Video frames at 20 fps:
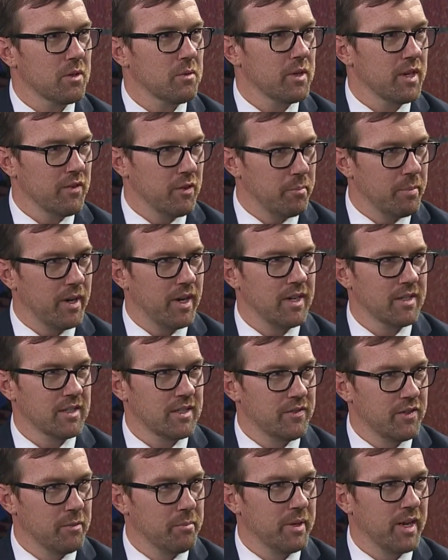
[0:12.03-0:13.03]
I want to have a
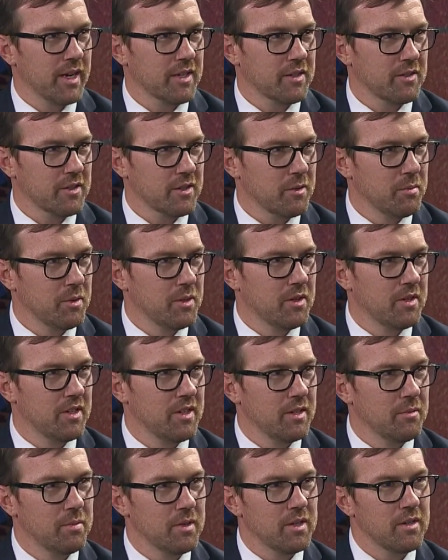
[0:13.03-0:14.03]
positive impact on the
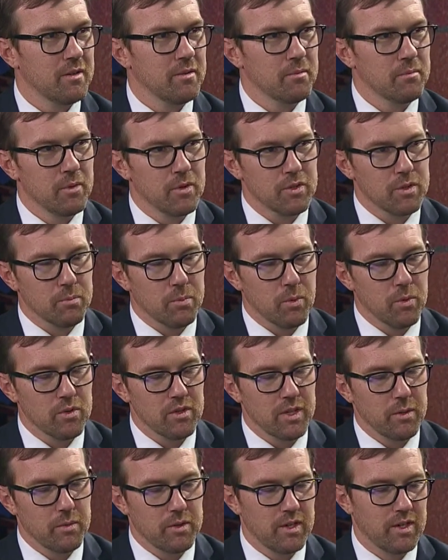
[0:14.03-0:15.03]
community, but most
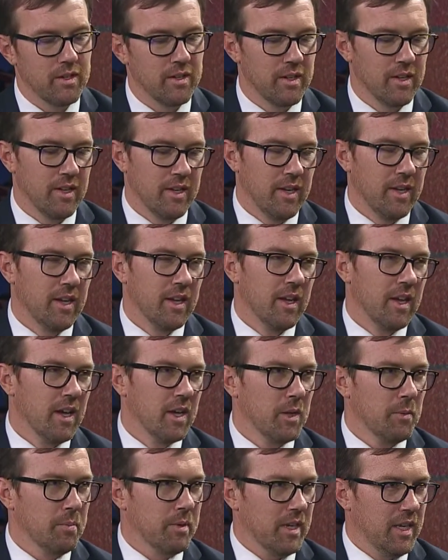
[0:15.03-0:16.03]
importantly, I want to
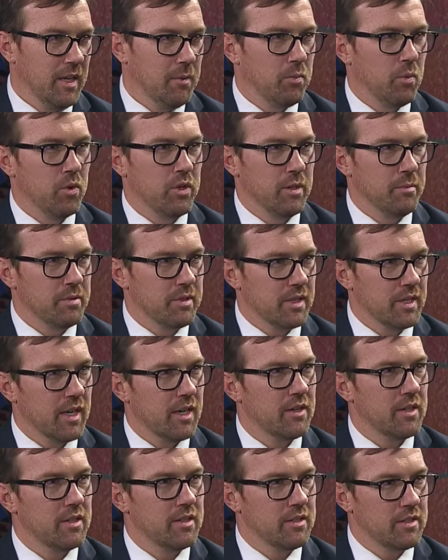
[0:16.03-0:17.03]
help keep Williamson
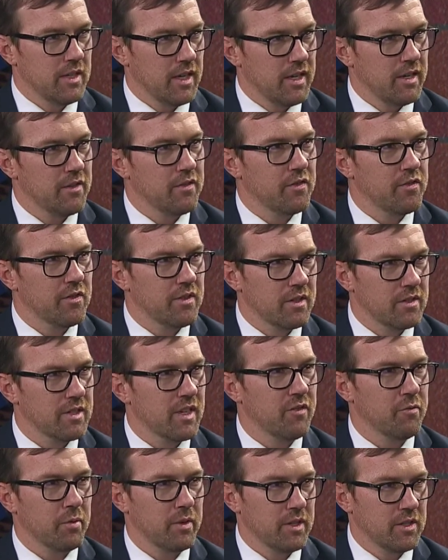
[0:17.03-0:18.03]
County safe, a
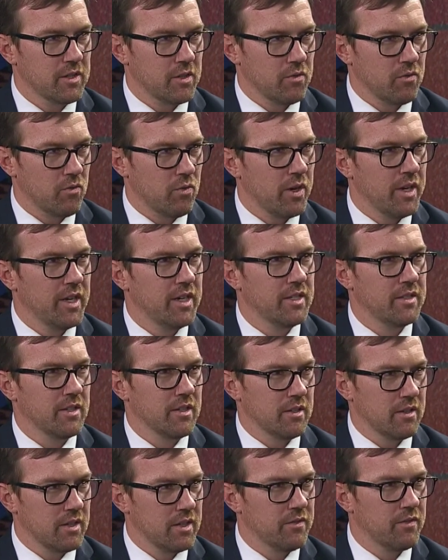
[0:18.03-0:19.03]
safe place to raise
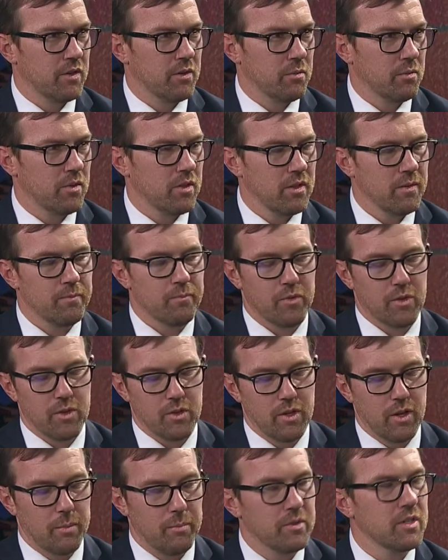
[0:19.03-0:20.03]
and live our,
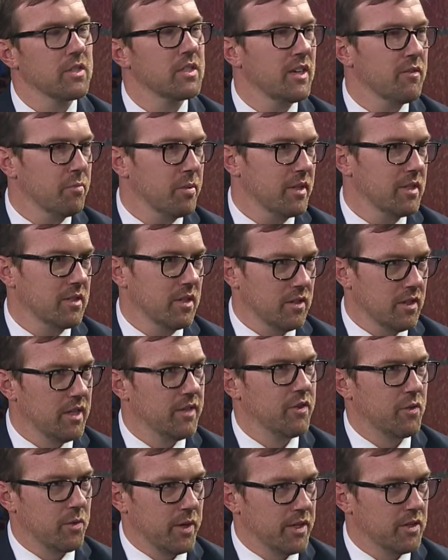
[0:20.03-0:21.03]
a safe place to
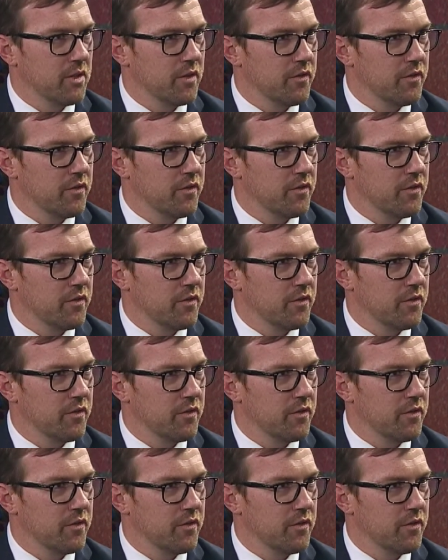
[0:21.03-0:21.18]
live and raise